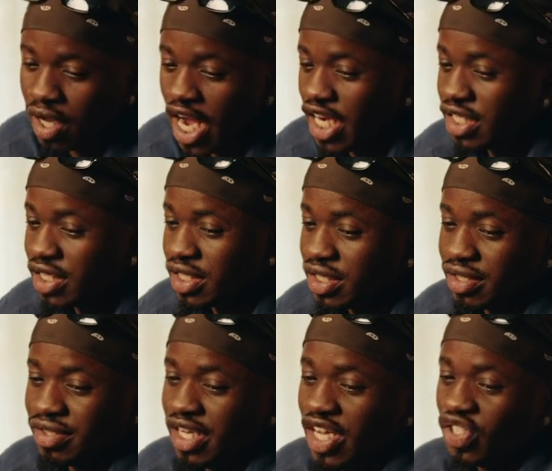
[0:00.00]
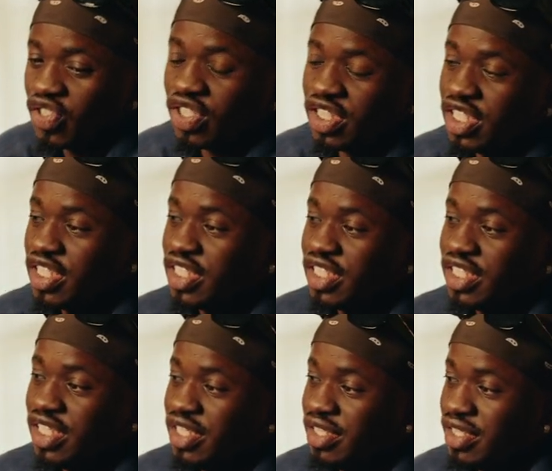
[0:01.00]
and it's just interesting to
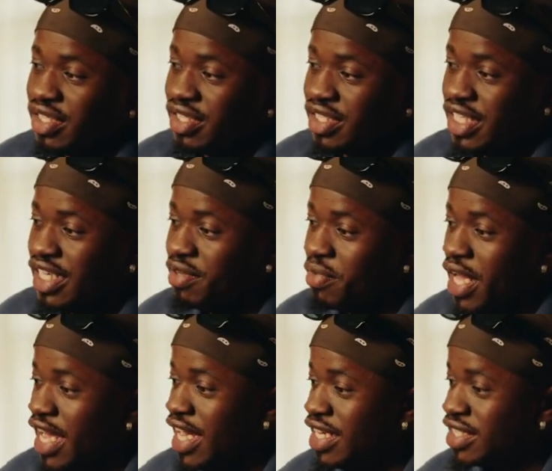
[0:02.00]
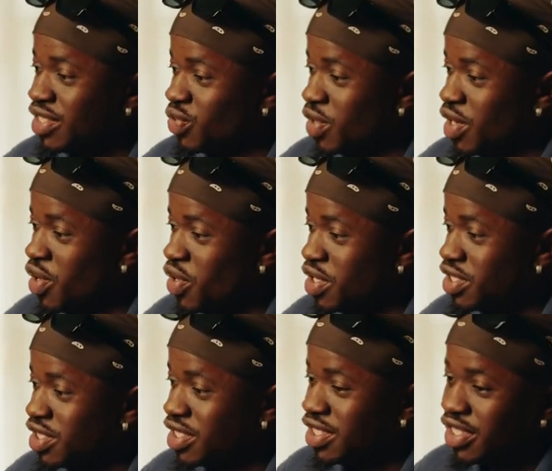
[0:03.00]
see him age as well, and
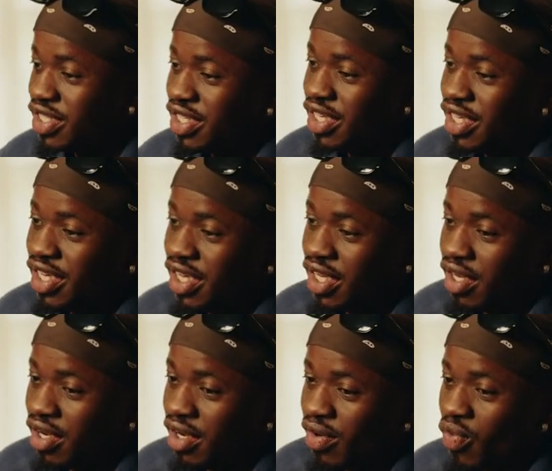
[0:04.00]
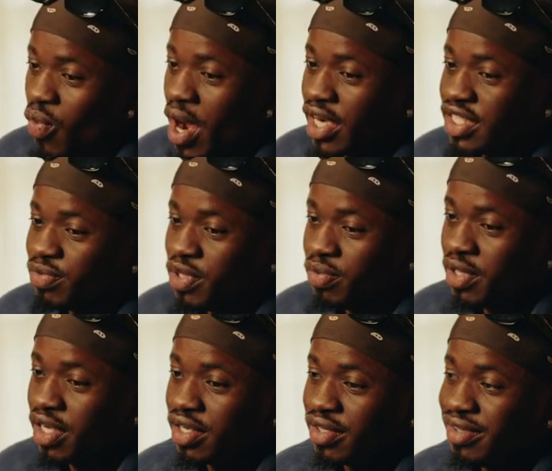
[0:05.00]
just watch me.
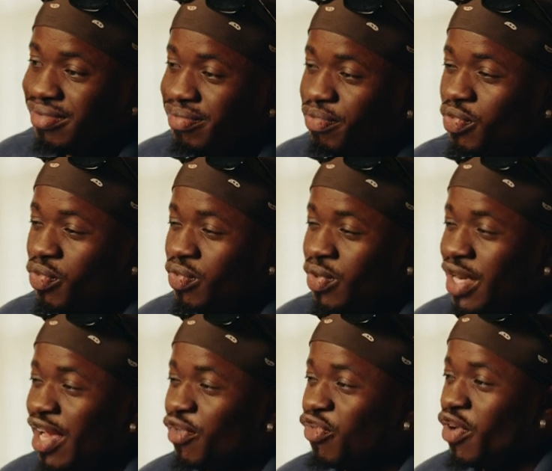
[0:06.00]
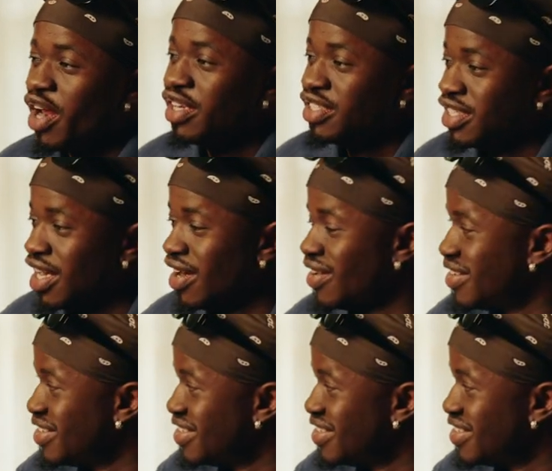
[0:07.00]
We're like friends now.